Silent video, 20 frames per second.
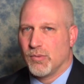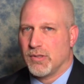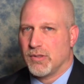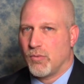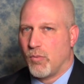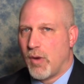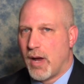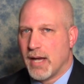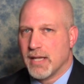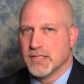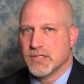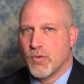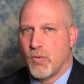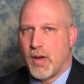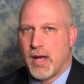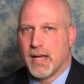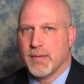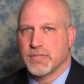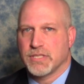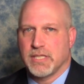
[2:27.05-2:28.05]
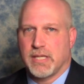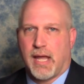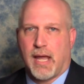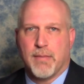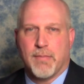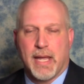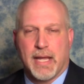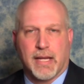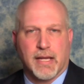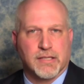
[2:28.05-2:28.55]
well, why is the
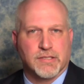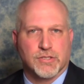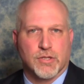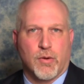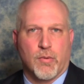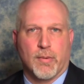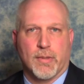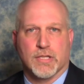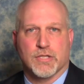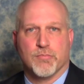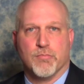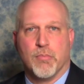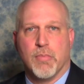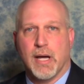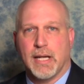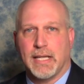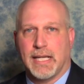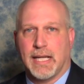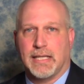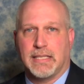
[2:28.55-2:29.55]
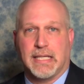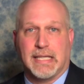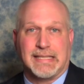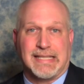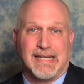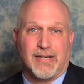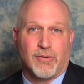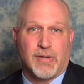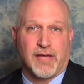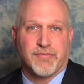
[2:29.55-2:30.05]
YMCA making so much money and yet
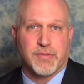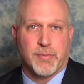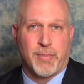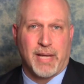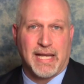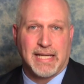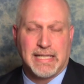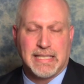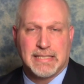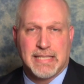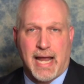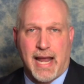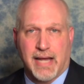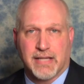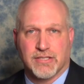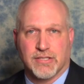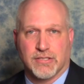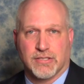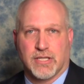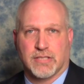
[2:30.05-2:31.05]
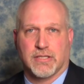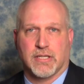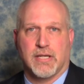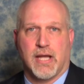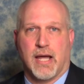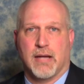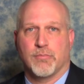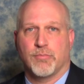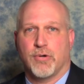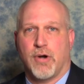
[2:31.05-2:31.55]
they don't have to pay any taxes as a
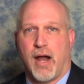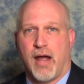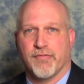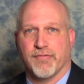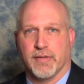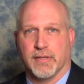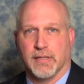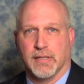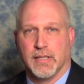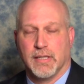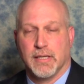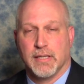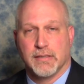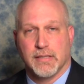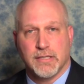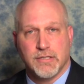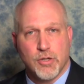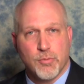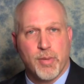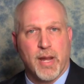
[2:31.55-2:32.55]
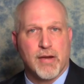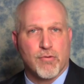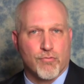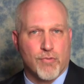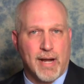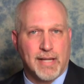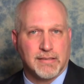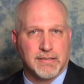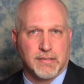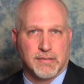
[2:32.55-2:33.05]
nonprofit? They do pay
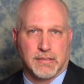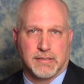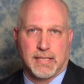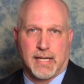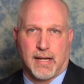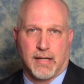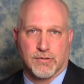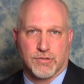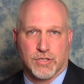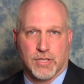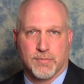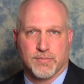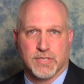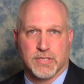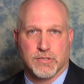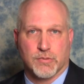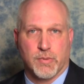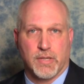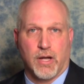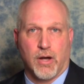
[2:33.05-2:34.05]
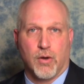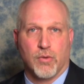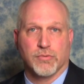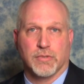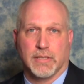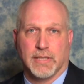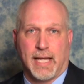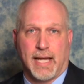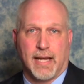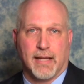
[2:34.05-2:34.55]
rent to the township since we own
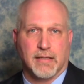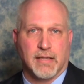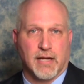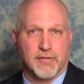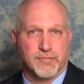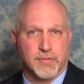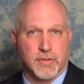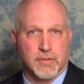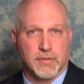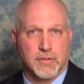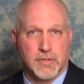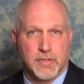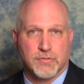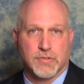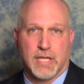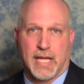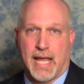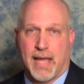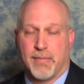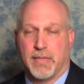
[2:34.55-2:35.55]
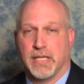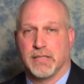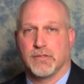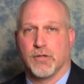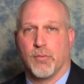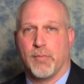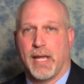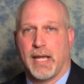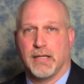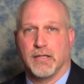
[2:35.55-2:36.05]
the land after using eminent
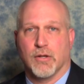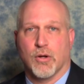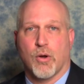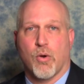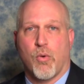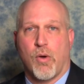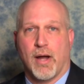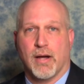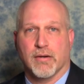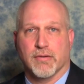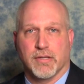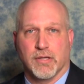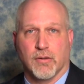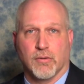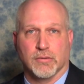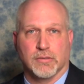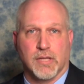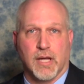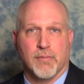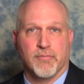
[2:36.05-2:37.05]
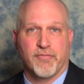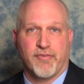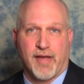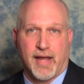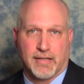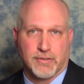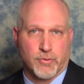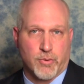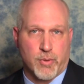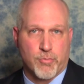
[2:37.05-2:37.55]
domain to acquire the old gum
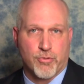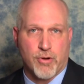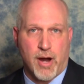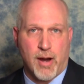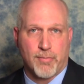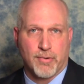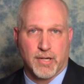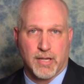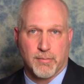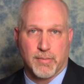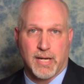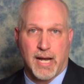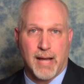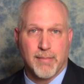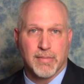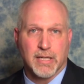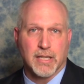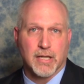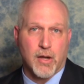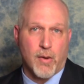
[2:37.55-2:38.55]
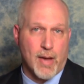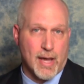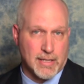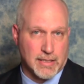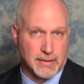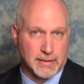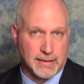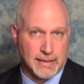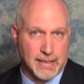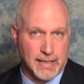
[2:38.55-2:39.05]
factory property, but I'm going to go out
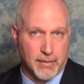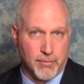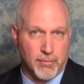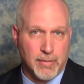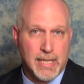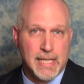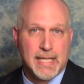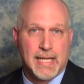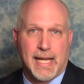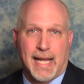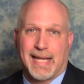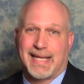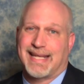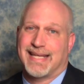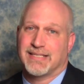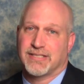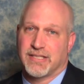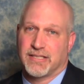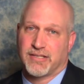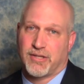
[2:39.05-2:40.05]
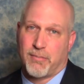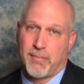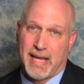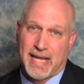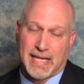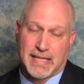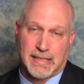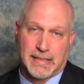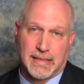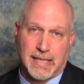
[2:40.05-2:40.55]
on a limb and guess that they're
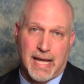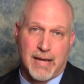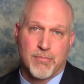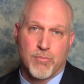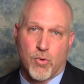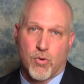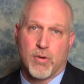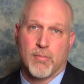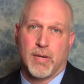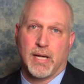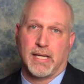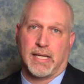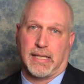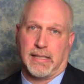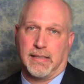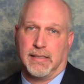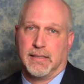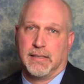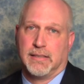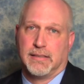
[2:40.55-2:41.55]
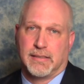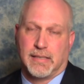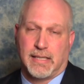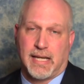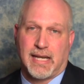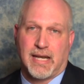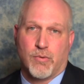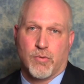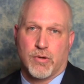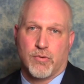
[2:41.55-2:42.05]
making a lot more money
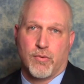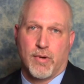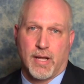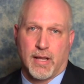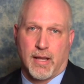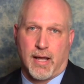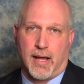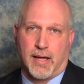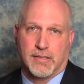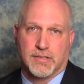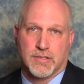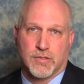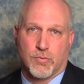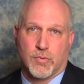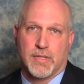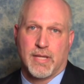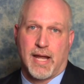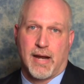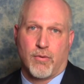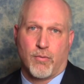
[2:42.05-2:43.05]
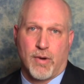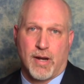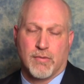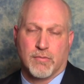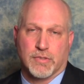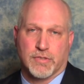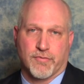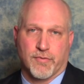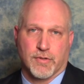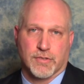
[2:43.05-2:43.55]
than anyone realized when that
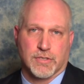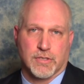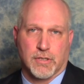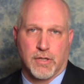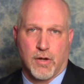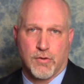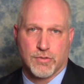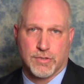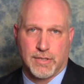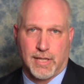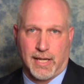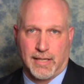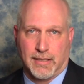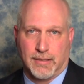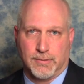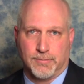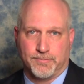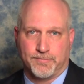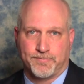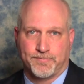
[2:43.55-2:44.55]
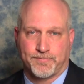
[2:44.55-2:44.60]
rent was first negotiated.